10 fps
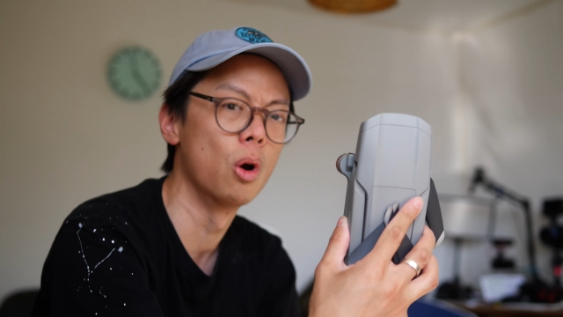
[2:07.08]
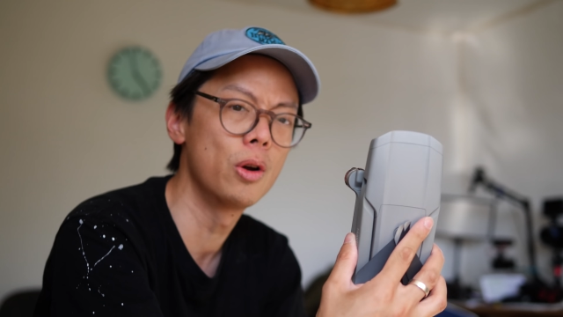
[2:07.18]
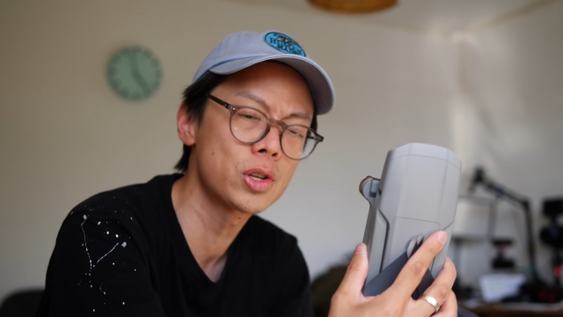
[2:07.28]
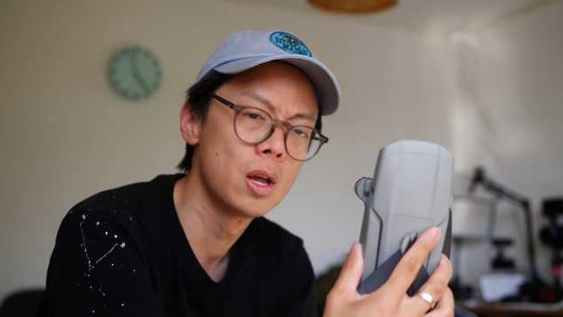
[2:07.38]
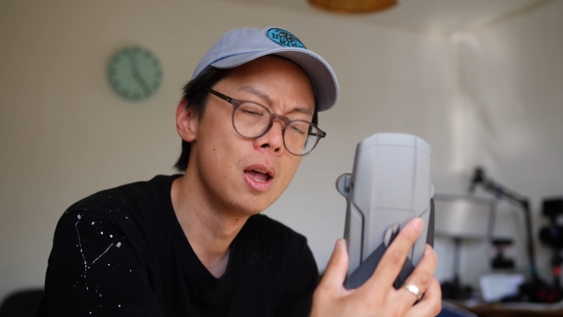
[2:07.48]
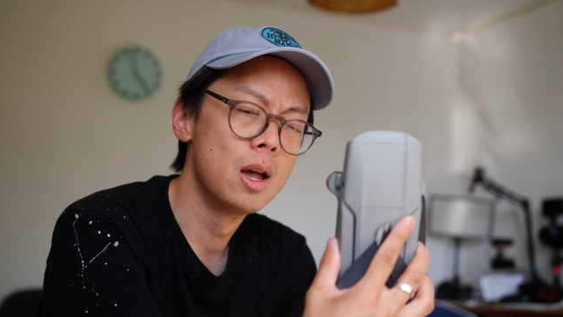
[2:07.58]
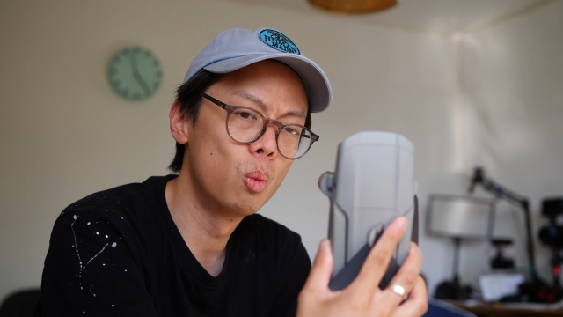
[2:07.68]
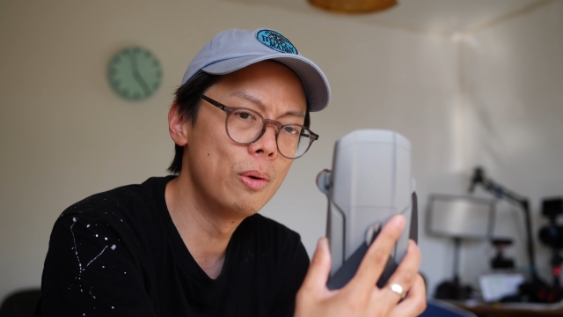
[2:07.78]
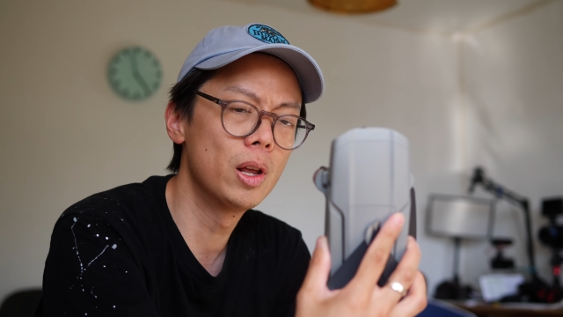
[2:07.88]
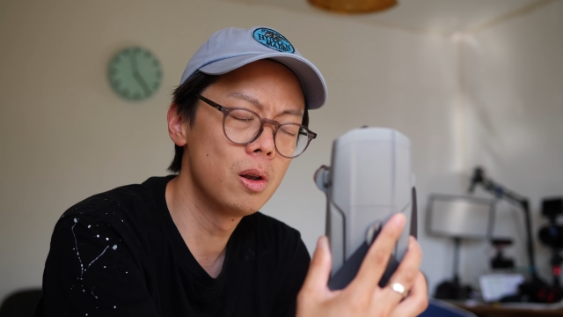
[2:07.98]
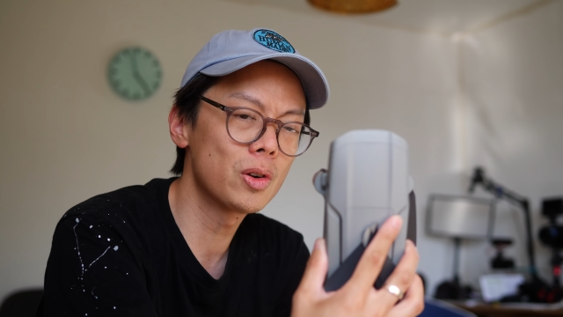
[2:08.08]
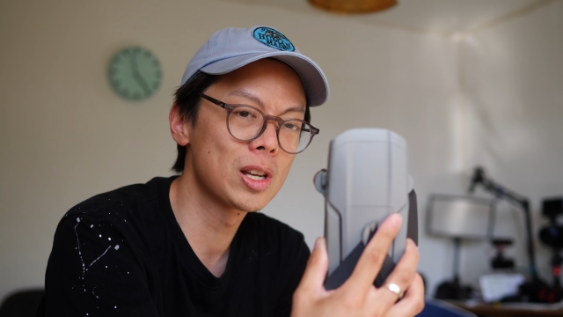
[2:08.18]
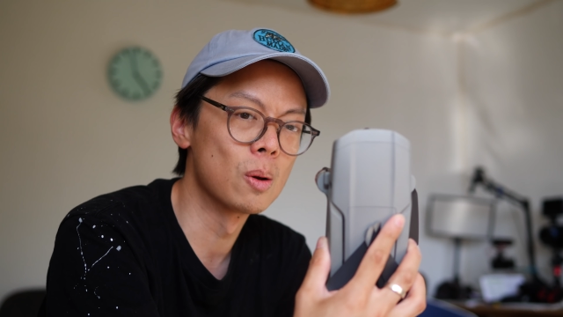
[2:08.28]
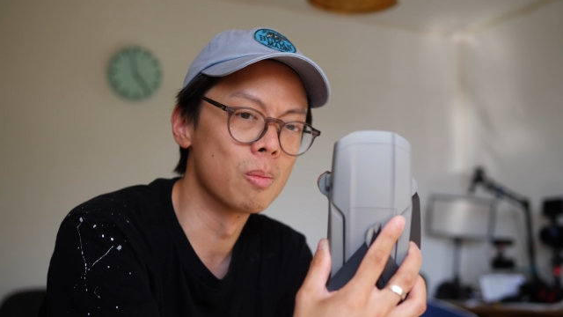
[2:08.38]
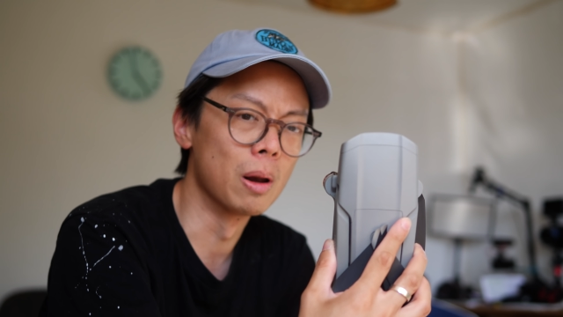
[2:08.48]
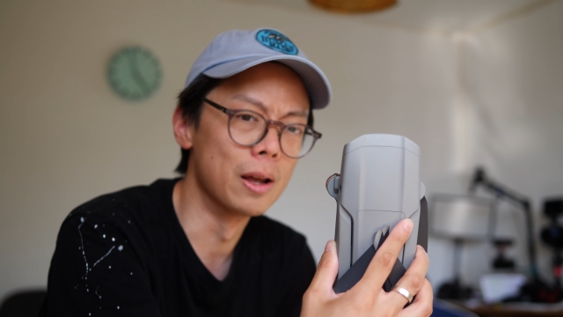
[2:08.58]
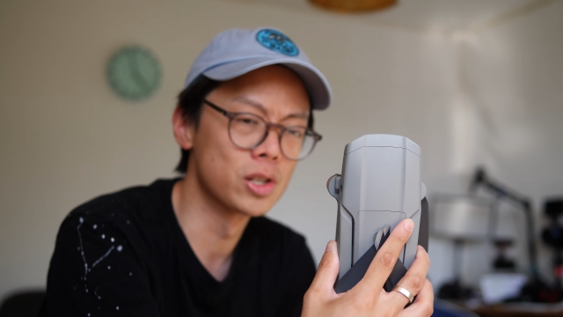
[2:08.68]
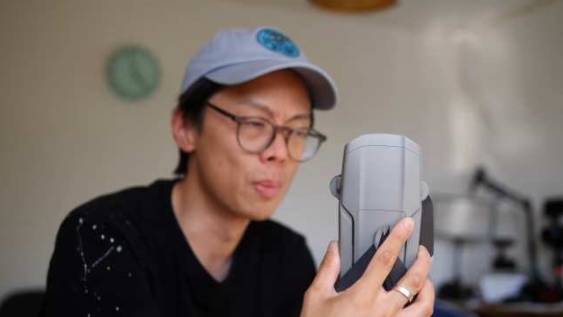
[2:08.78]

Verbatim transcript: works with the lockdown in place.